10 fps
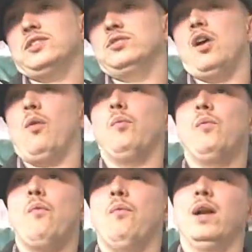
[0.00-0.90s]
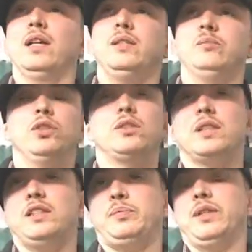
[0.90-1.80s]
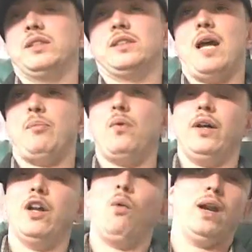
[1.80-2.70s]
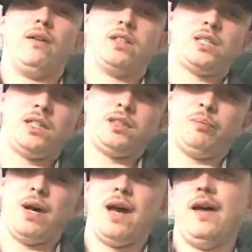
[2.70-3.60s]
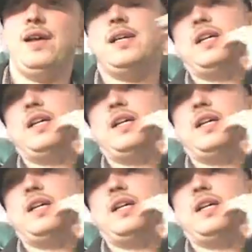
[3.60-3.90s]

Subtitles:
you know, really musically speaking to that point, no one ever touched upon.